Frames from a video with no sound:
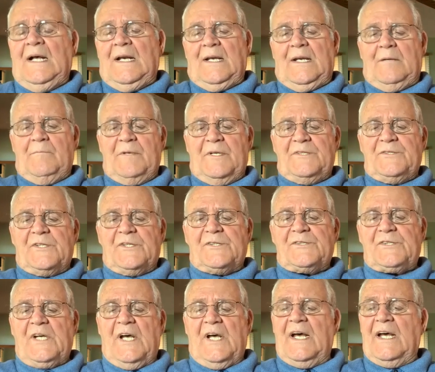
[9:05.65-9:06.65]
let me
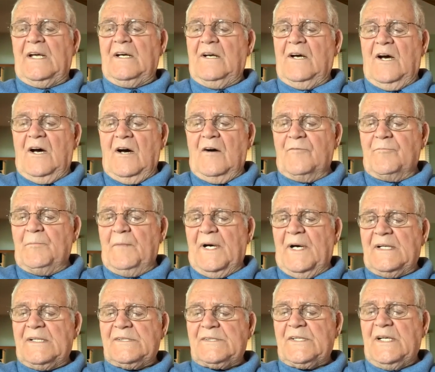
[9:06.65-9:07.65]
just sign off
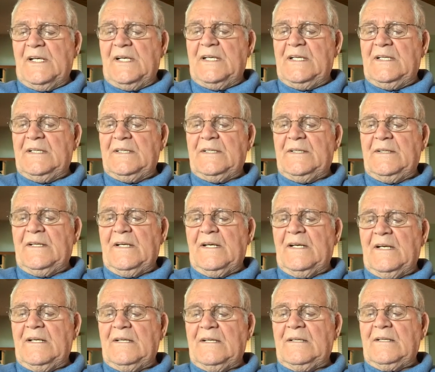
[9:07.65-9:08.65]
by saying
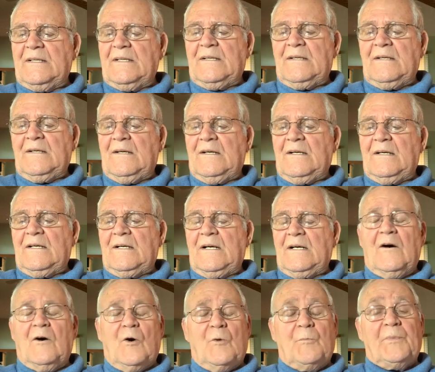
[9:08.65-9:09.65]
that
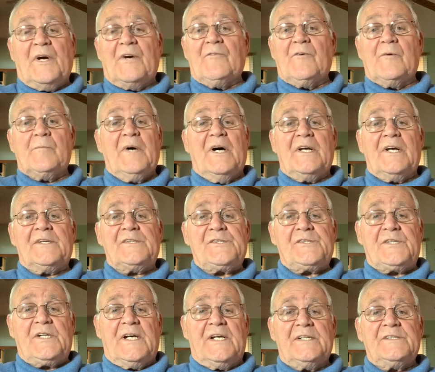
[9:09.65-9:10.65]
I hope everybody
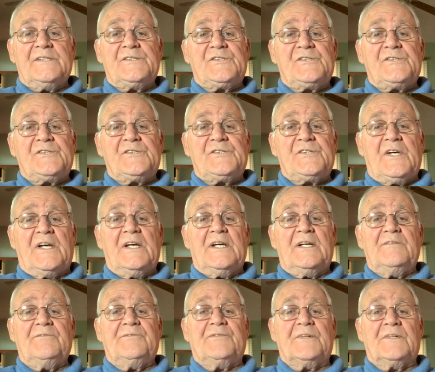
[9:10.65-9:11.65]
stays
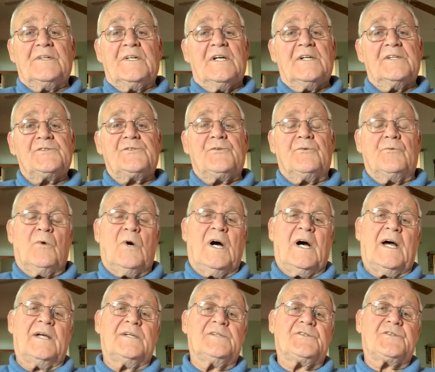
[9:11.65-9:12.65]
safe and does the
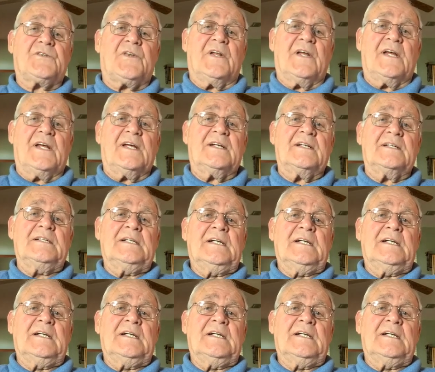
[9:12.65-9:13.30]
wise thing,